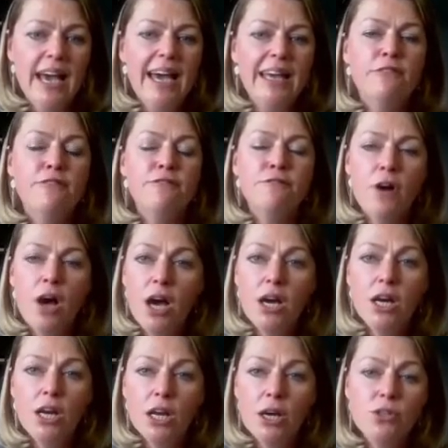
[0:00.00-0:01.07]
and a far
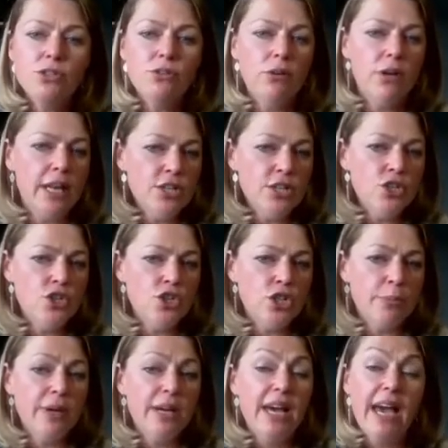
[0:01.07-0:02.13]
closer relationship